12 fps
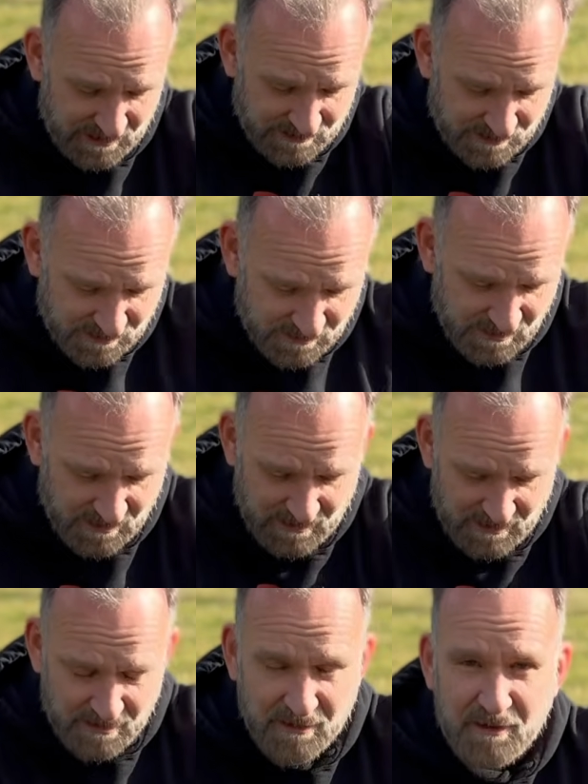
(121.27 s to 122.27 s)

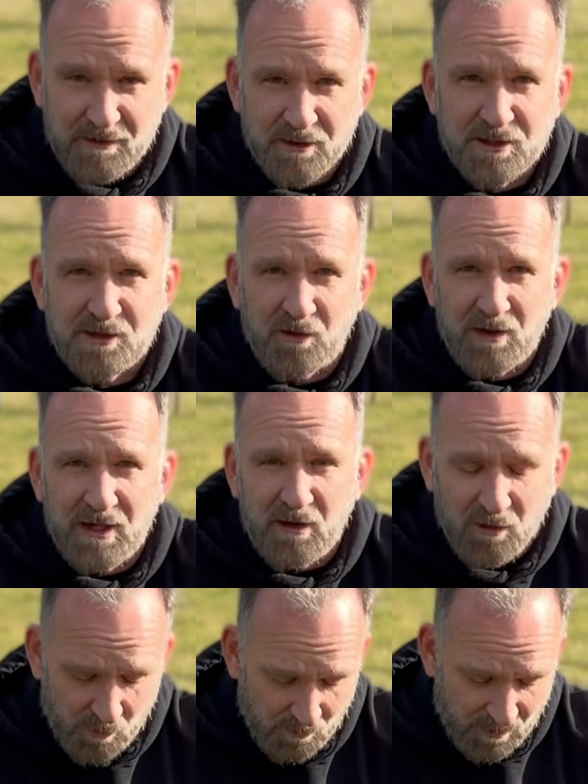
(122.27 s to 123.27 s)
the
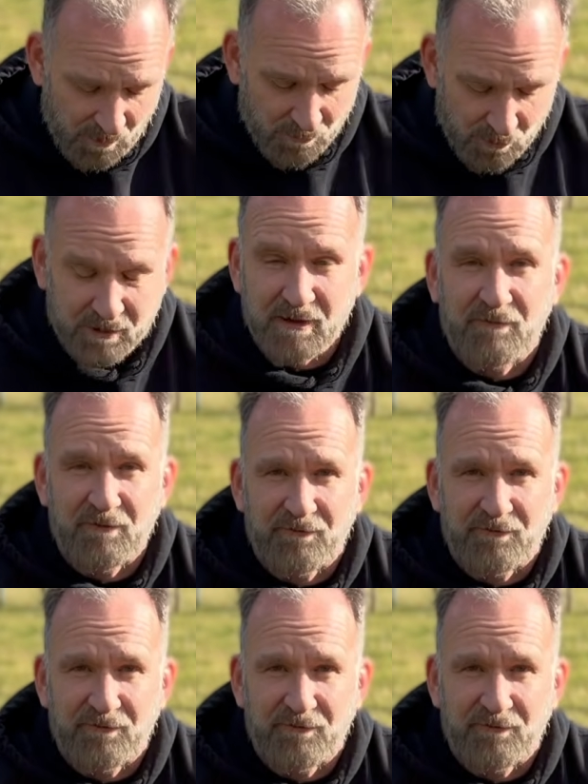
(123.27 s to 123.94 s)
soil or looking for